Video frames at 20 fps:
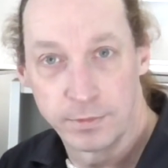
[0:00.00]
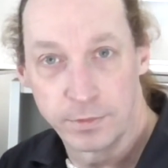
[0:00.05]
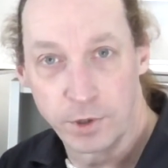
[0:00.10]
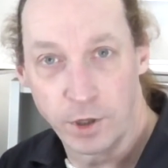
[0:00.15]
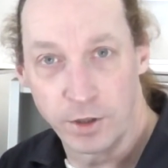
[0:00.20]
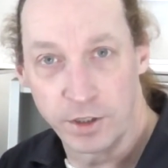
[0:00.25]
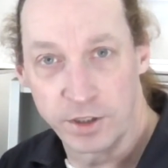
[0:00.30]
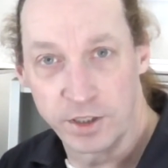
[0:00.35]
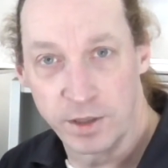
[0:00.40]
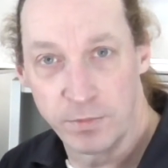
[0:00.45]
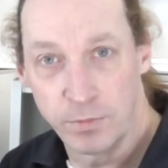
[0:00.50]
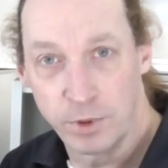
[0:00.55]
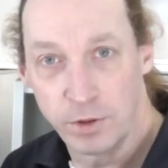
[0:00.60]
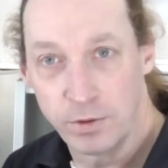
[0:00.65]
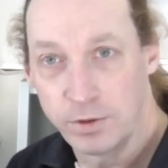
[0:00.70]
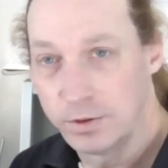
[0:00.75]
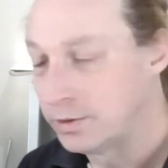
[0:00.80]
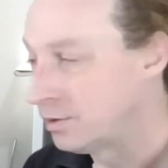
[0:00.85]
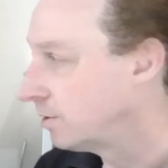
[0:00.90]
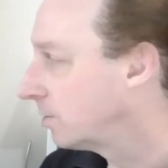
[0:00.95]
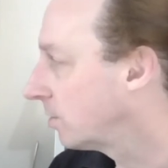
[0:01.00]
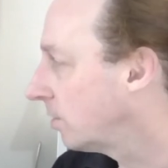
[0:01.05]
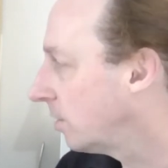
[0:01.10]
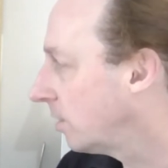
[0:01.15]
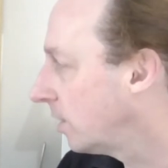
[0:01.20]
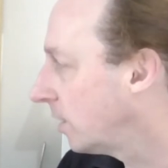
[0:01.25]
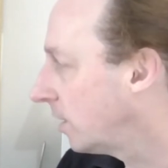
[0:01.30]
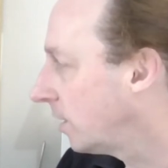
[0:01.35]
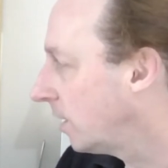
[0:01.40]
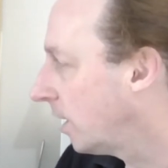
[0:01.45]
Got the symbol, got
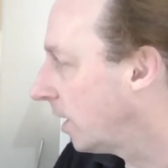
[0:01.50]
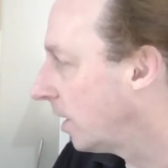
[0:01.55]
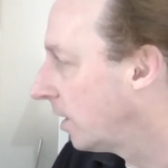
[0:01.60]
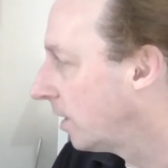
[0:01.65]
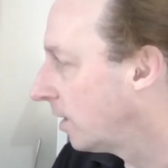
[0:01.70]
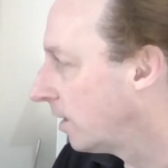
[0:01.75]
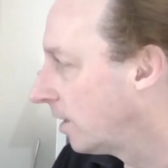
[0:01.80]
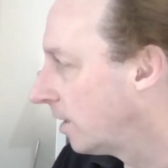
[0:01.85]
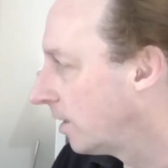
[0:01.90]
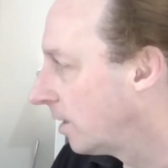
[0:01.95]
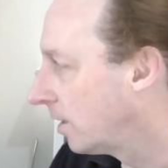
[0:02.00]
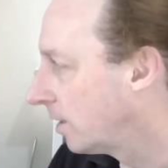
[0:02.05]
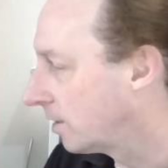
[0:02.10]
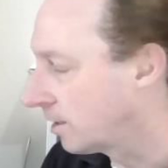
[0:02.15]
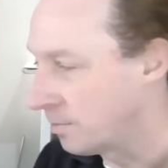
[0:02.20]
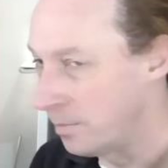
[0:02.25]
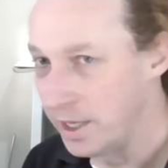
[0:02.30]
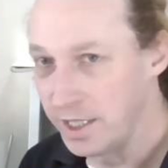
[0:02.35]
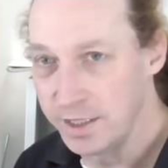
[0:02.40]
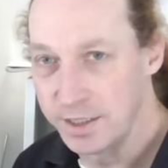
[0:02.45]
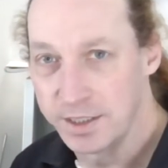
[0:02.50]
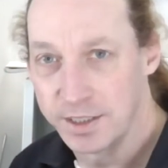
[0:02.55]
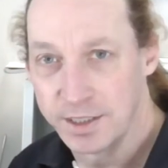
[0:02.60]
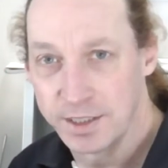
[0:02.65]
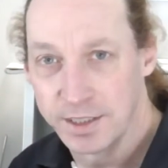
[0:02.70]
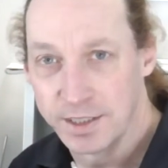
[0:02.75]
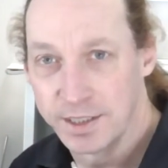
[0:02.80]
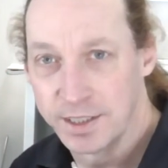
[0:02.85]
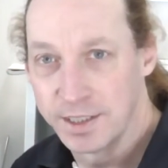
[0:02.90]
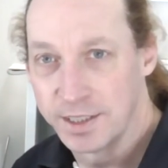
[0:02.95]
the mint.
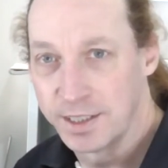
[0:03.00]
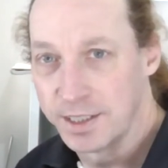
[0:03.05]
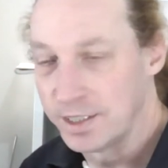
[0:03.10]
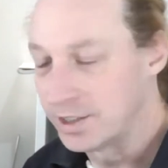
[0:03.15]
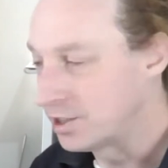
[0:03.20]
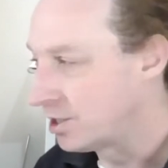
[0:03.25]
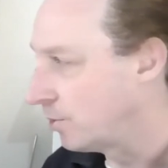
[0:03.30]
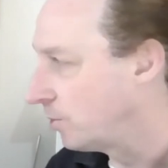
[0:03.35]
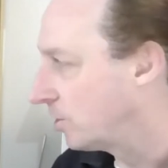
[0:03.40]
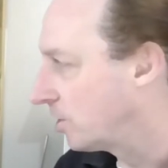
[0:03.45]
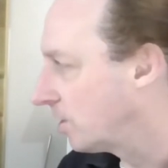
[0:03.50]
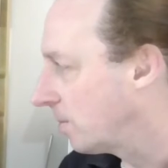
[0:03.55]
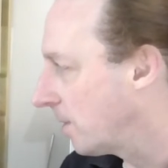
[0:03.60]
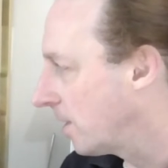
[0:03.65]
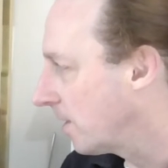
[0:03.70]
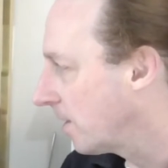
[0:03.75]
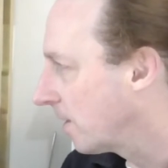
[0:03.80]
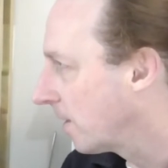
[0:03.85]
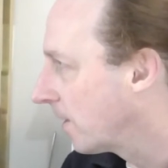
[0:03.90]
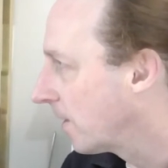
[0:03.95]
It's doing something.